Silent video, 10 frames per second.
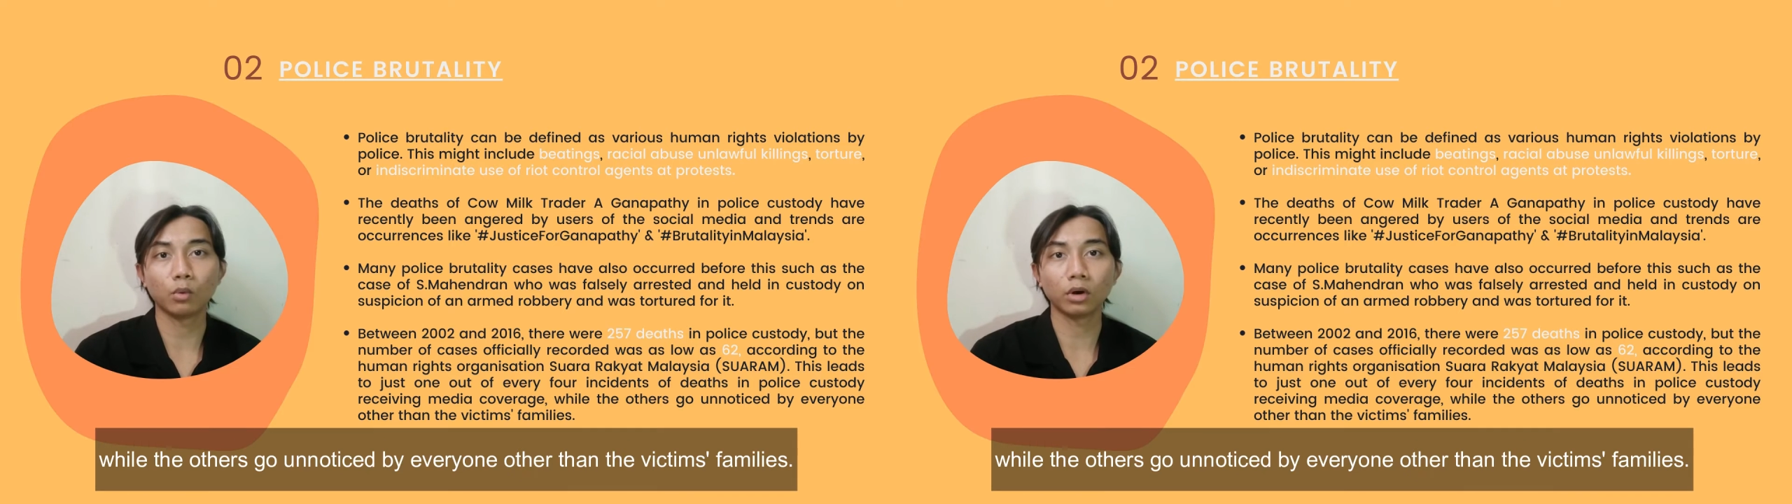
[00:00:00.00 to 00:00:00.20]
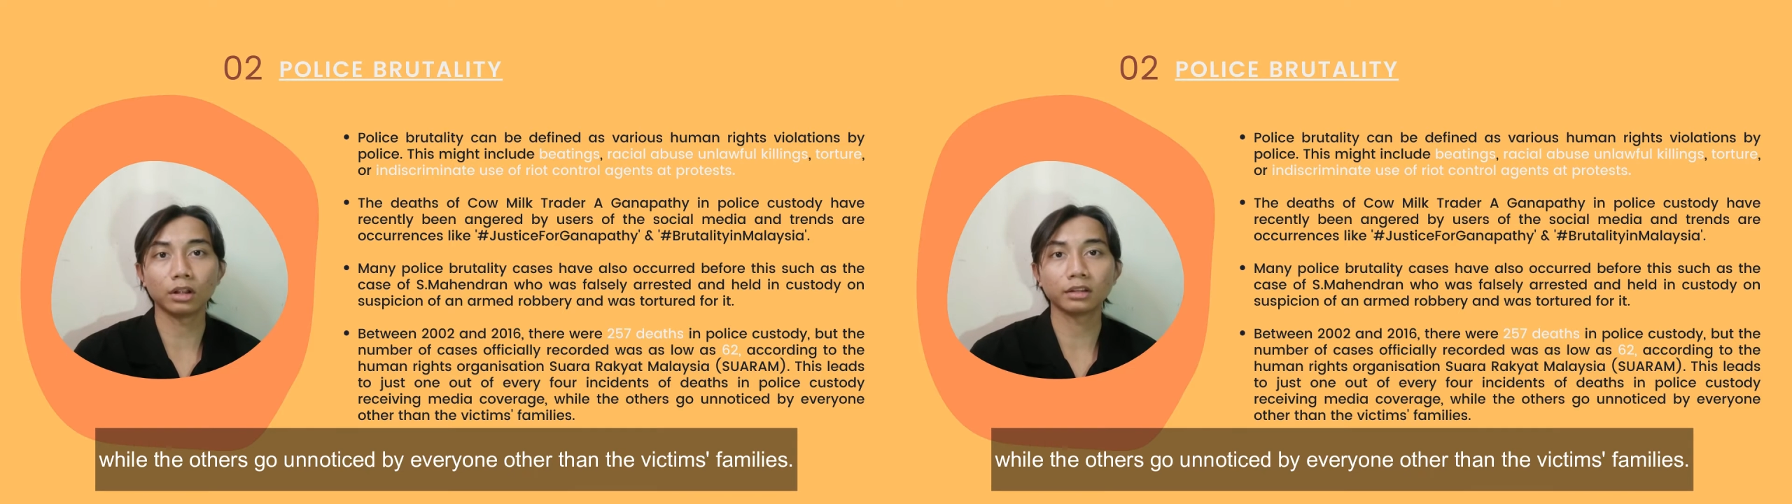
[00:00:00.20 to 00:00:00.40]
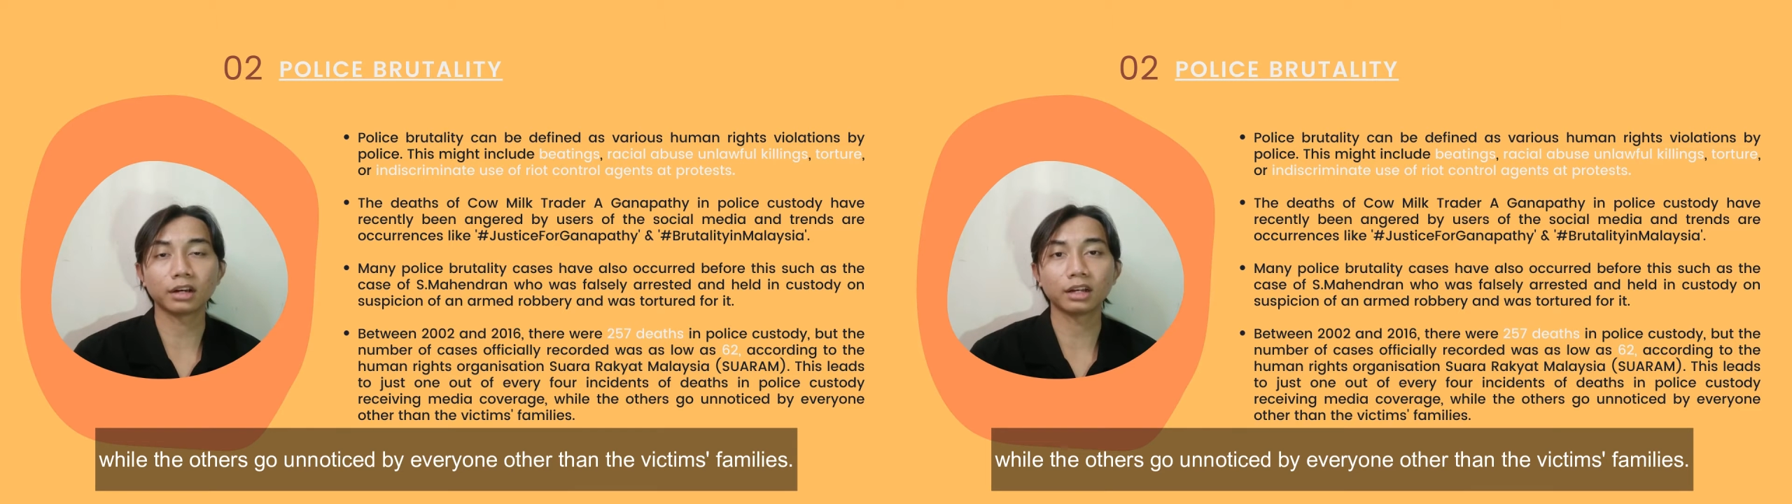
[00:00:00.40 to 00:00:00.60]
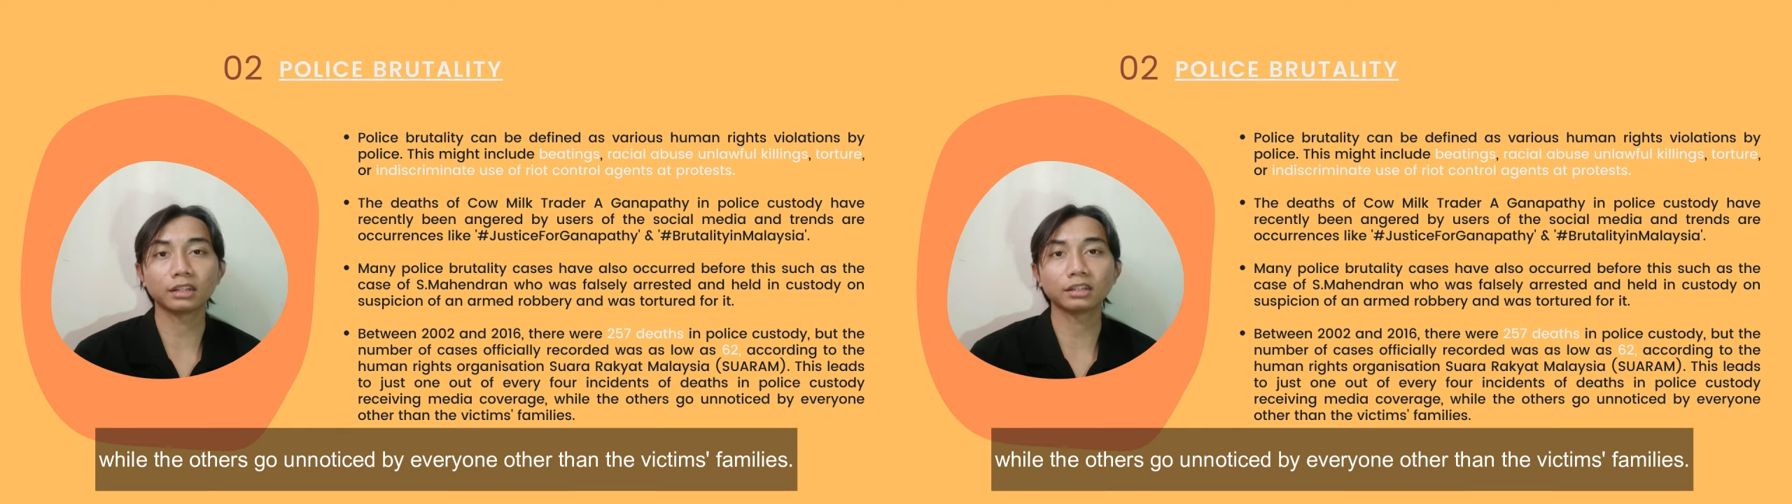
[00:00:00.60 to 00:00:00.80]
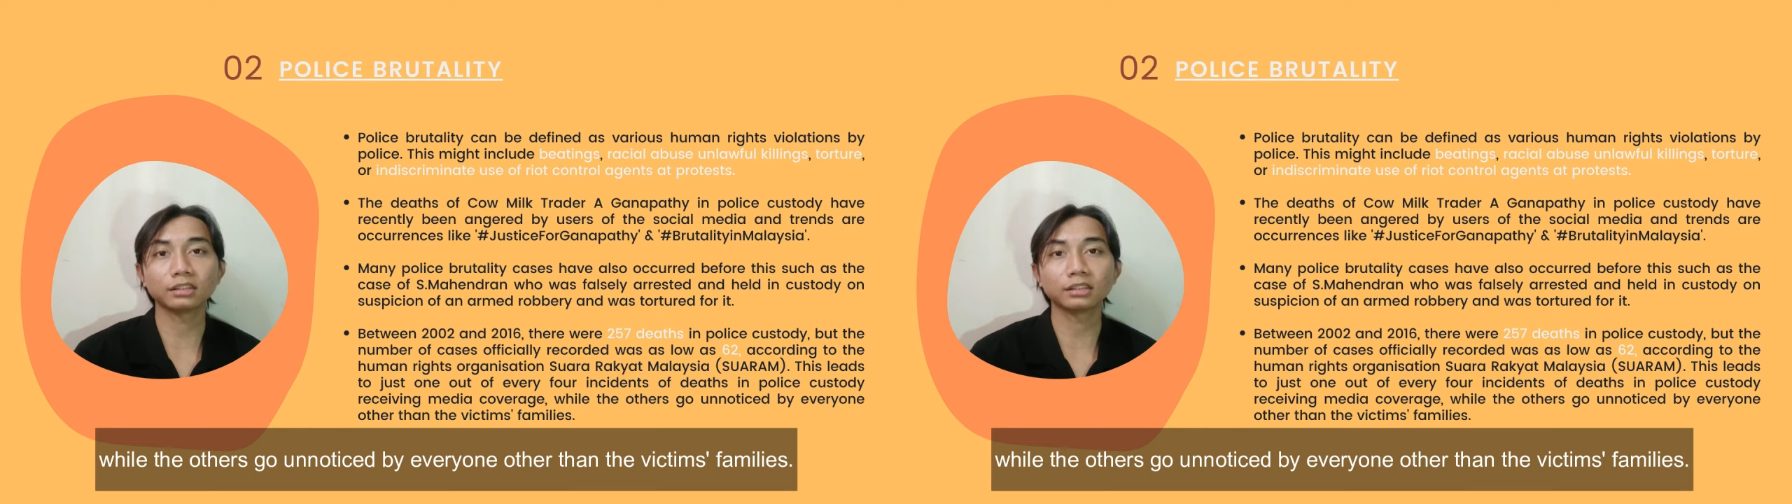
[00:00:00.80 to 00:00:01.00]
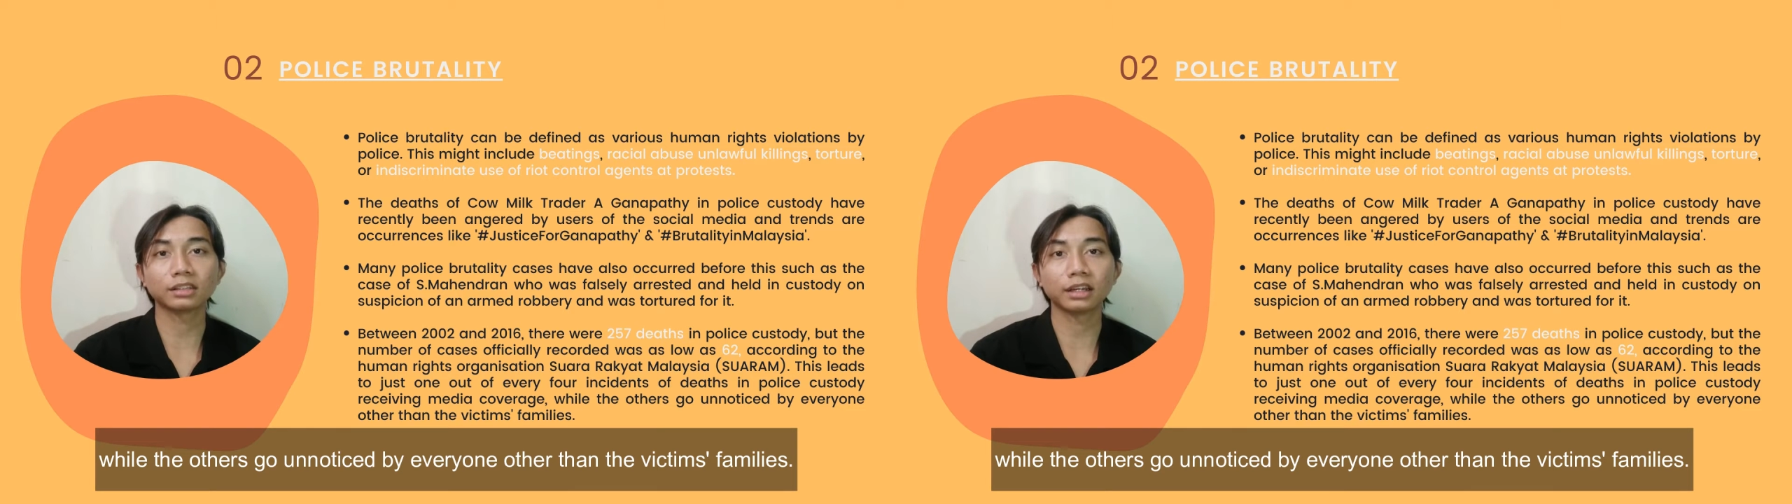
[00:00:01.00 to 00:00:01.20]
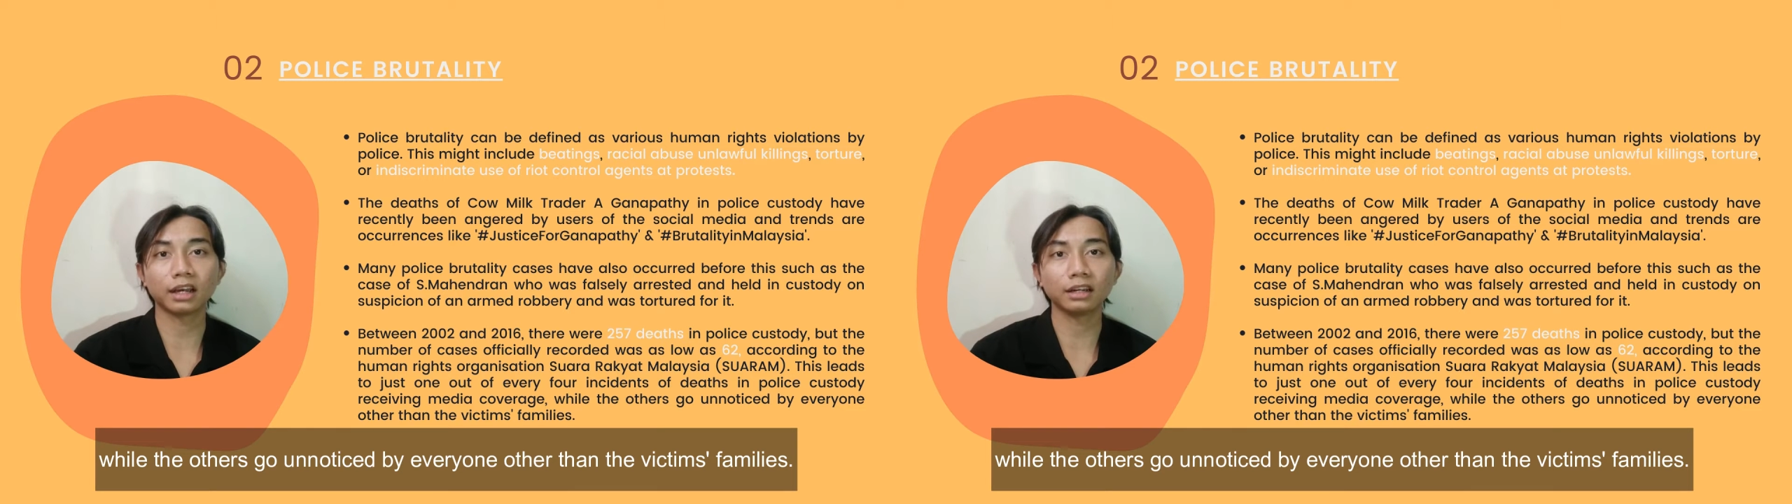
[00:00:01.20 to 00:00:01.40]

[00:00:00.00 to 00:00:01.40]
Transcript: while the others get